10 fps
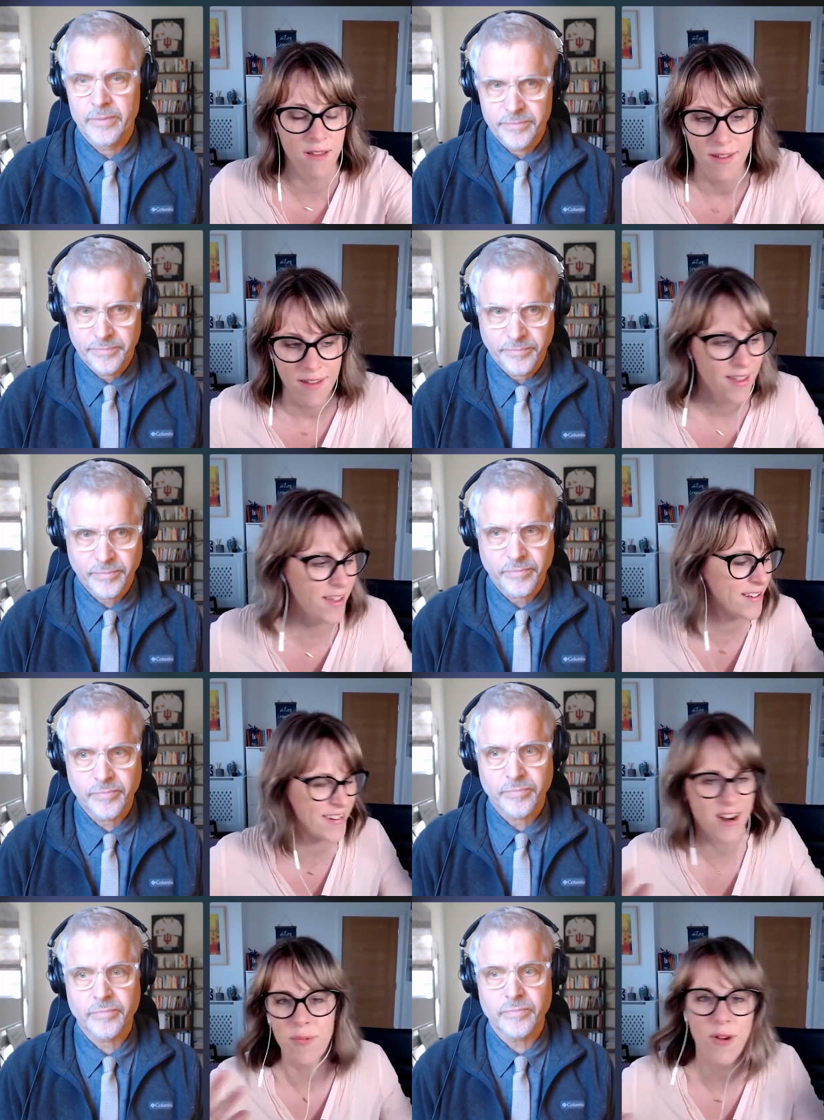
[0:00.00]
Speaker 1: to,
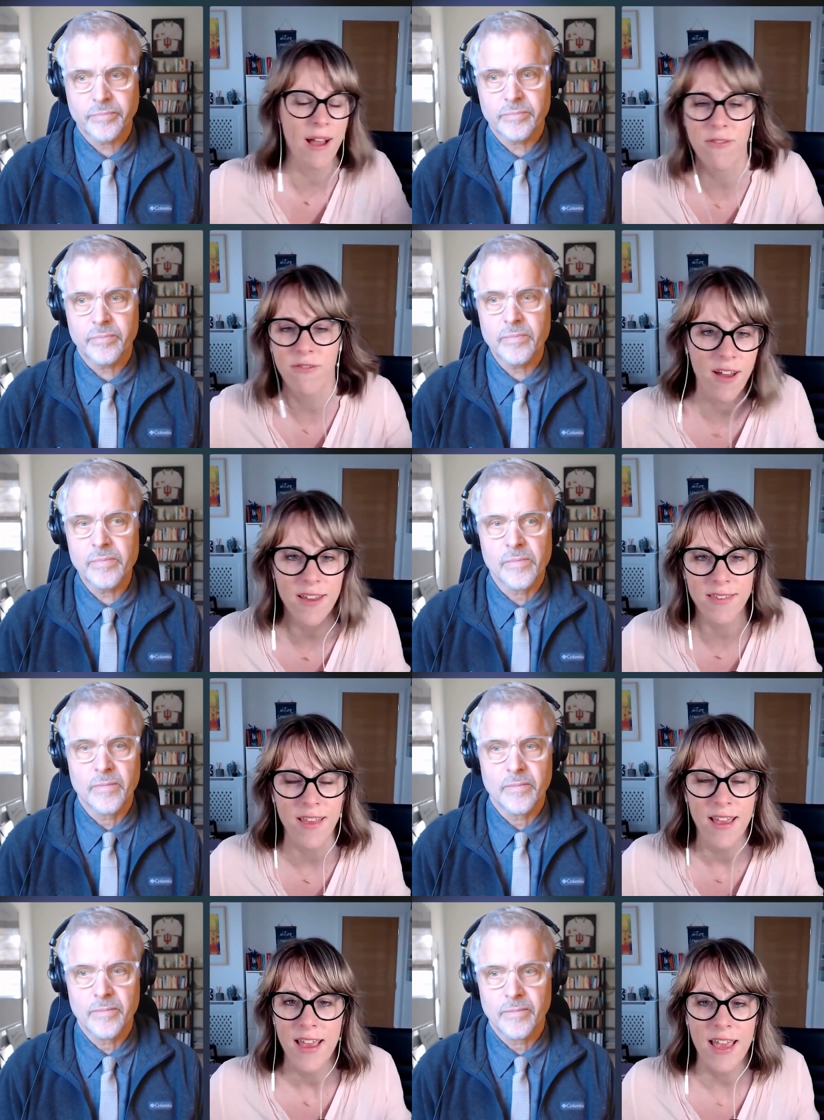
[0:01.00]
trying to put out fires
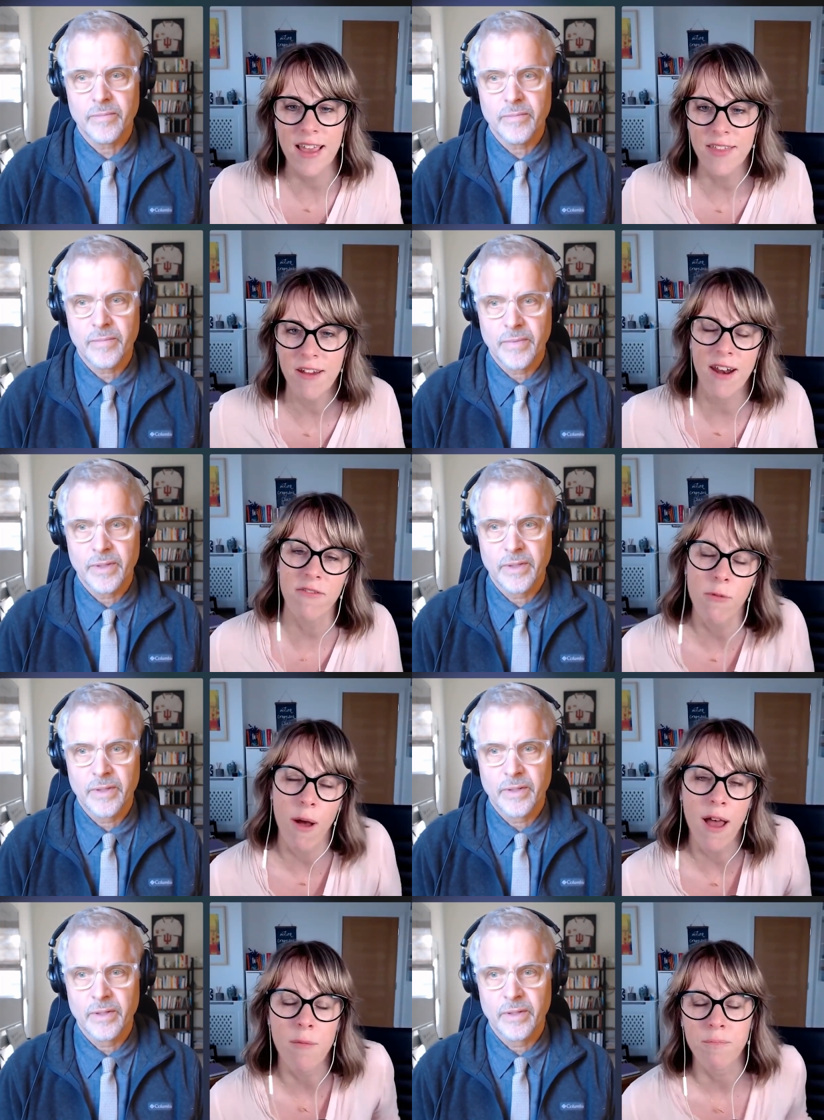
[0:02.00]
here, there, and
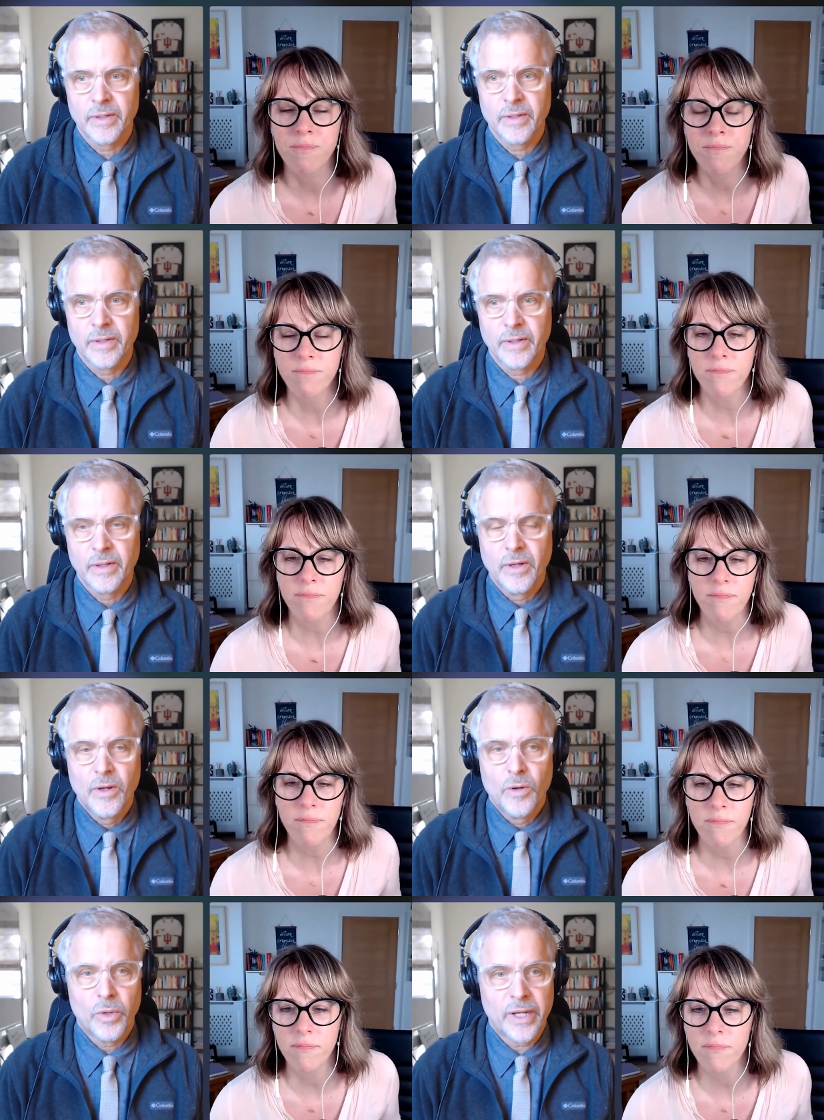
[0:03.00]
everywhere.
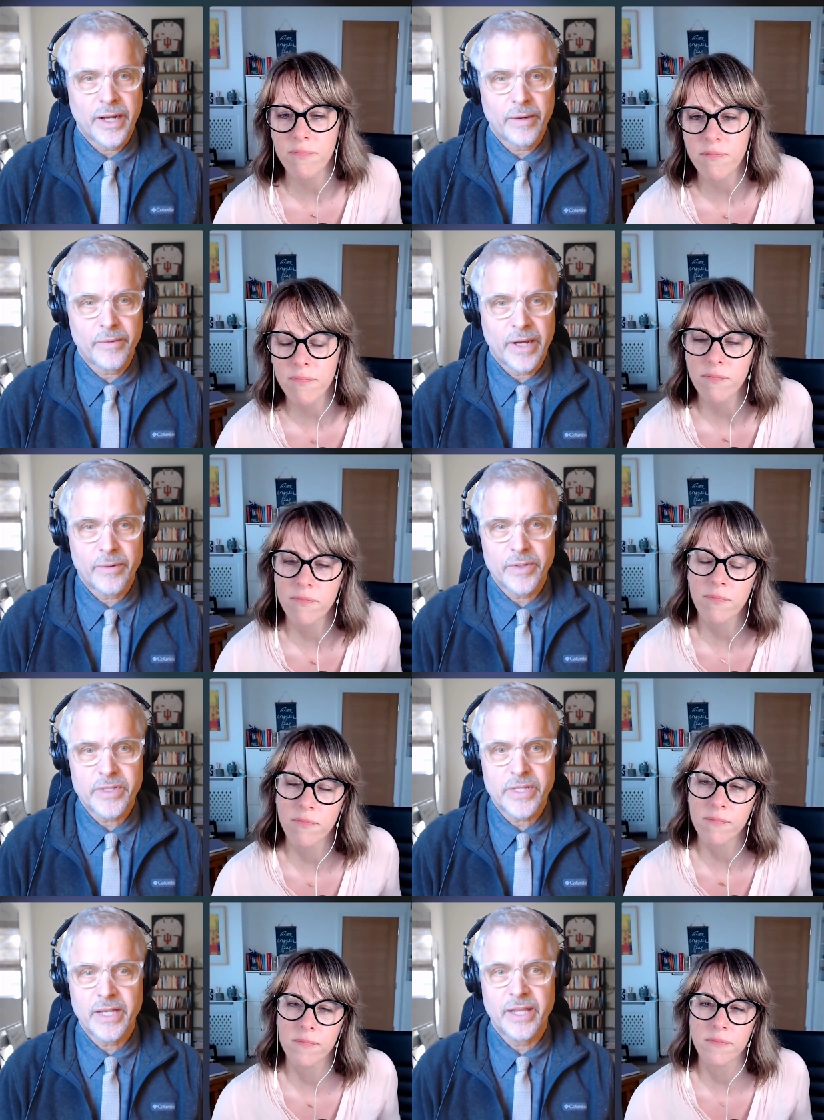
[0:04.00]
Speaker 2: Well, and I, I
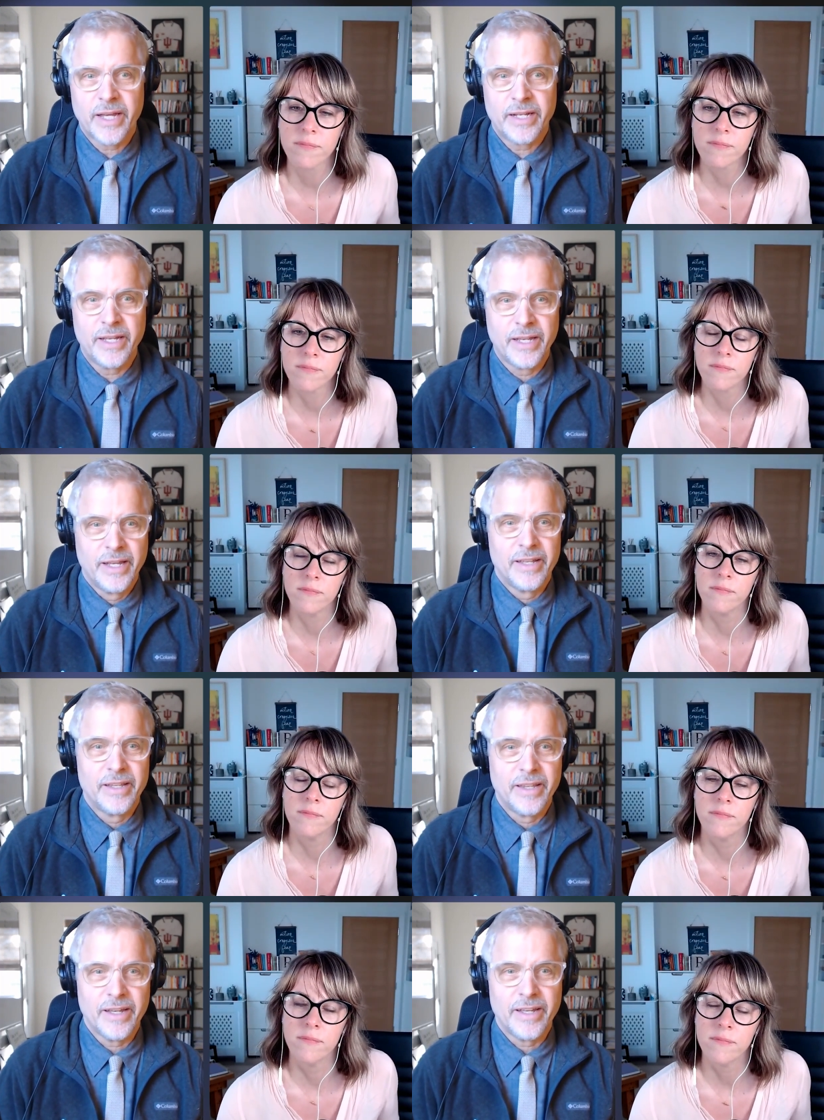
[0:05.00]
would say that
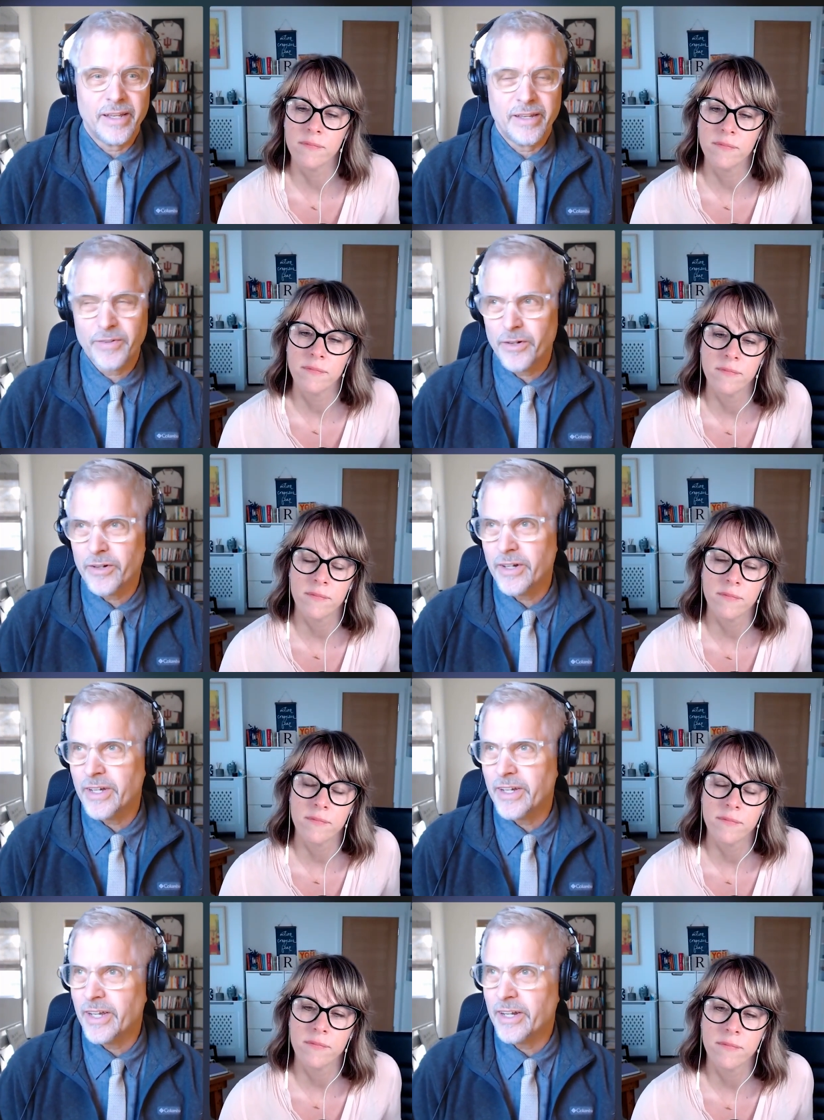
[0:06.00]
that if you're
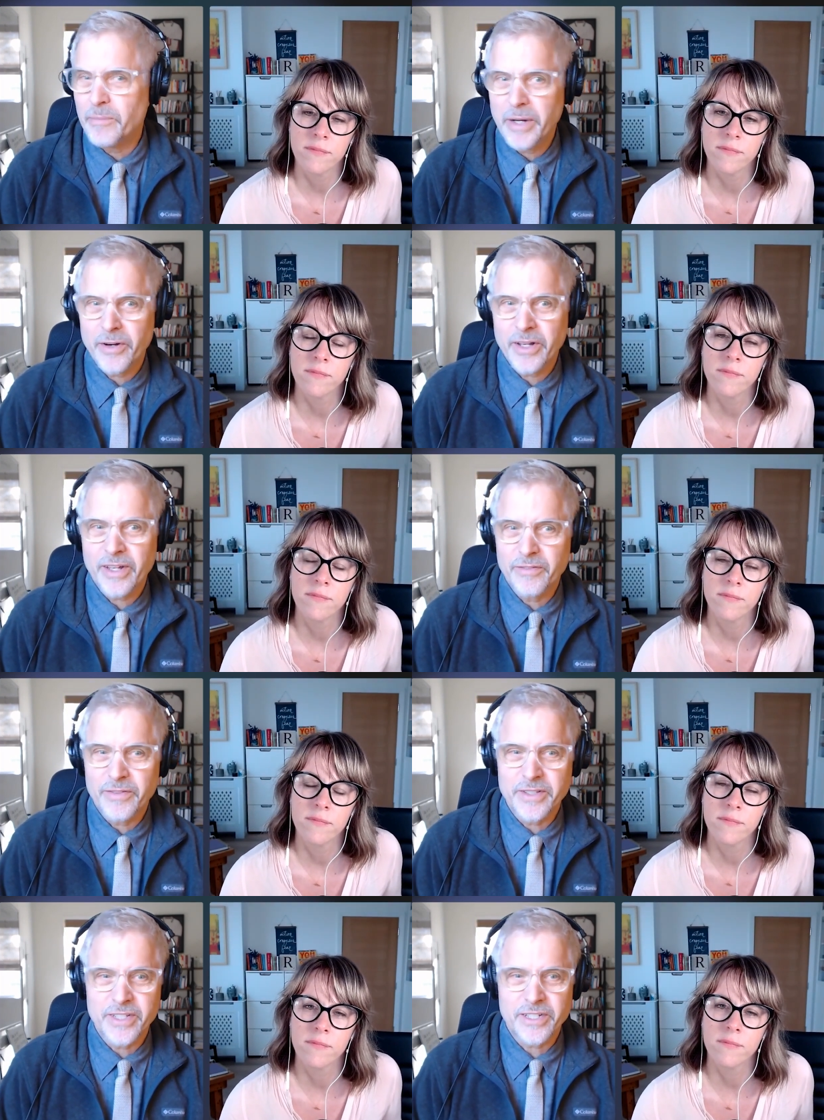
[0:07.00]
a, an American
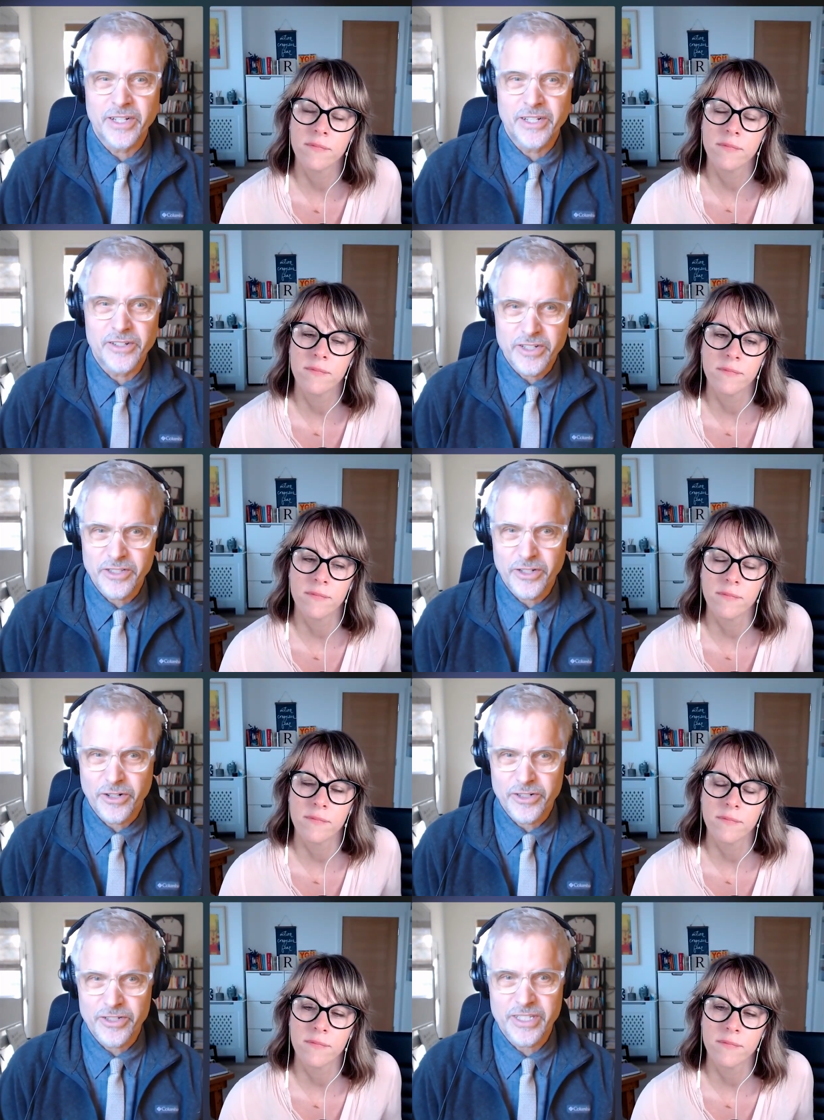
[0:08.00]
physician, you just
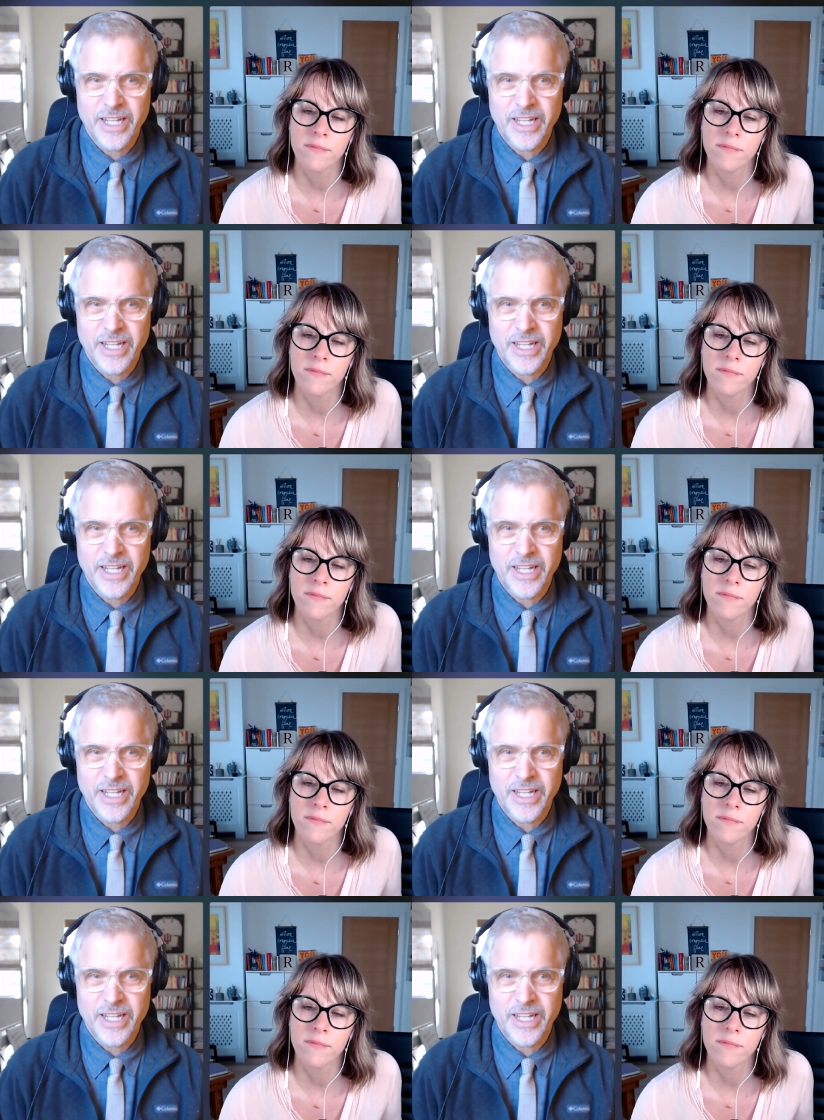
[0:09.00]
heard